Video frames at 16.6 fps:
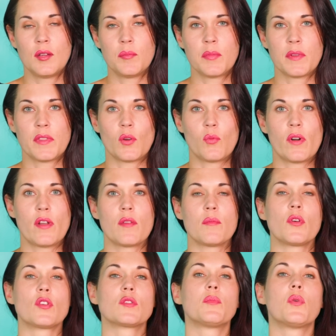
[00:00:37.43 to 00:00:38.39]
but they're one of the
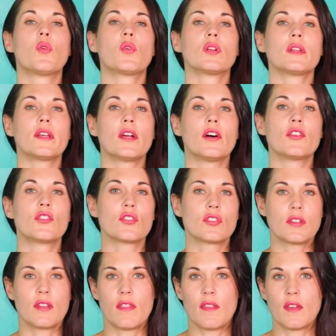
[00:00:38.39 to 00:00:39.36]
most poorly
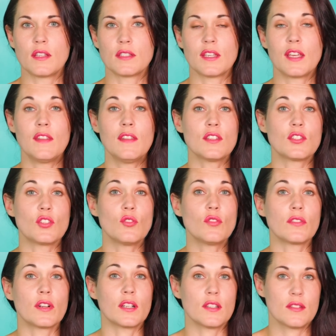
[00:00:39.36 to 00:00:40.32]
understood things in this
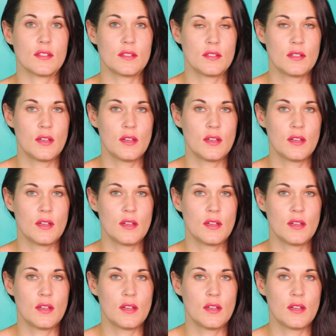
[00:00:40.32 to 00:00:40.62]
universe,